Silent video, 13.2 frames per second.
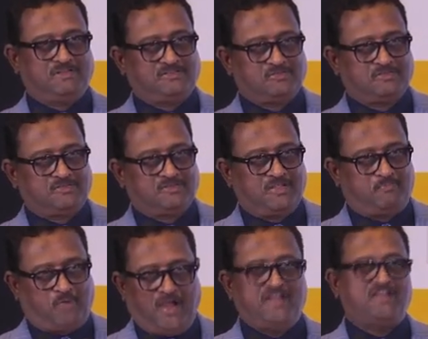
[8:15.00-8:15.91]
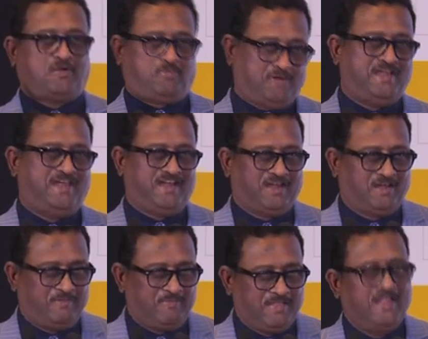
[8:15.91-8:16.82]
to the point of a
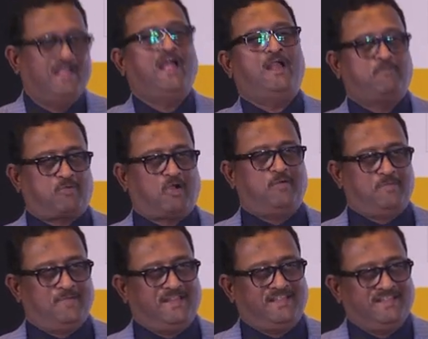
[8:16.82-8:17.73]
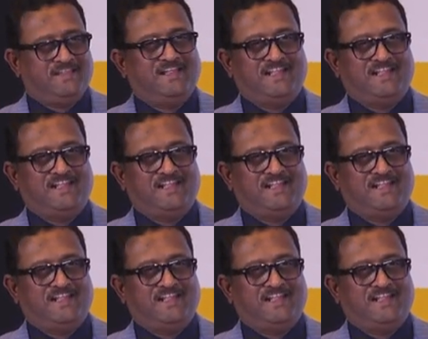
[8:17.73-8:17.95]
needle, and probably